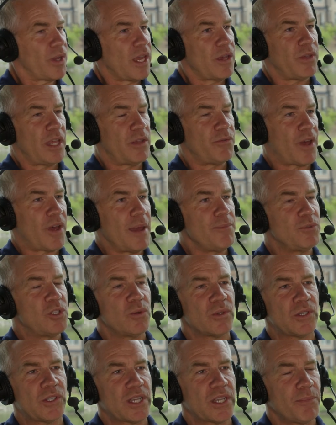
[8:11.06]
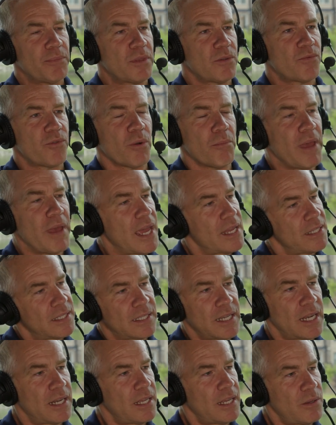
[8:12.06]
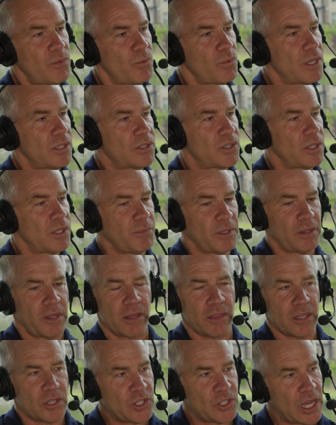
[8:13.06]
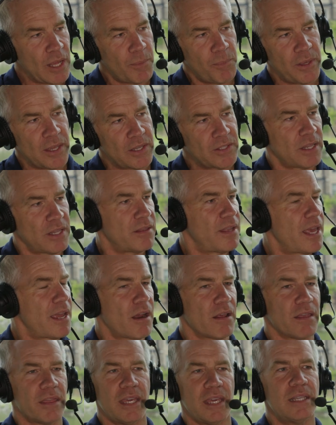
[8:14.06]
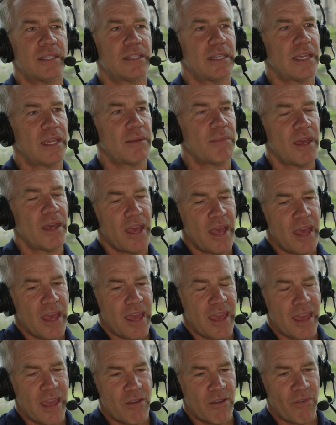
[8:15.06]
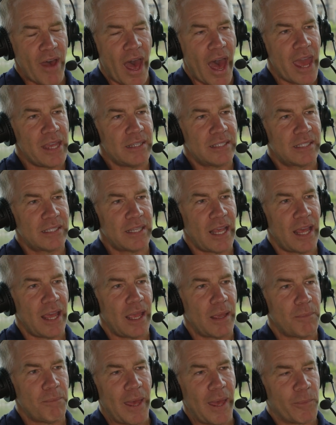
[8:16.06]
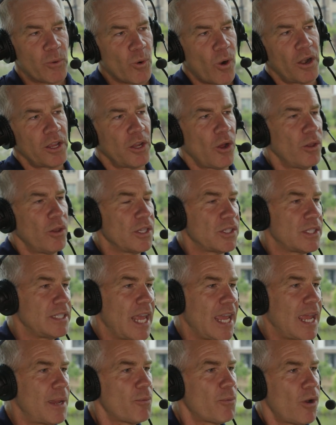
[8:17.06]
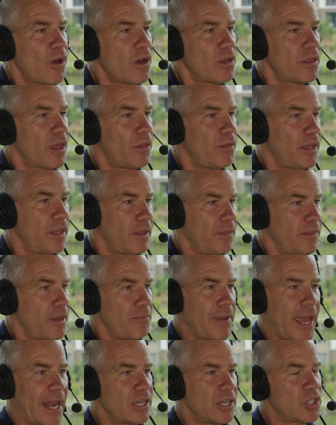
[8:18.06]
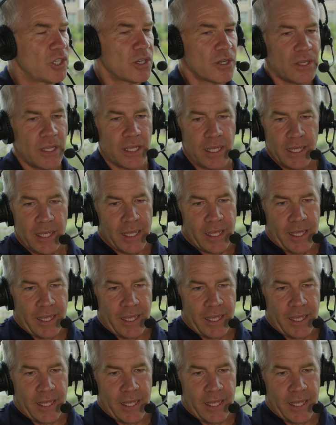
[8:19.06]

if, if I'm doing something for Man City, which, I mean, they're the champions and they are the team, if I say Pep Guardiola's name wrong, the, the, the manager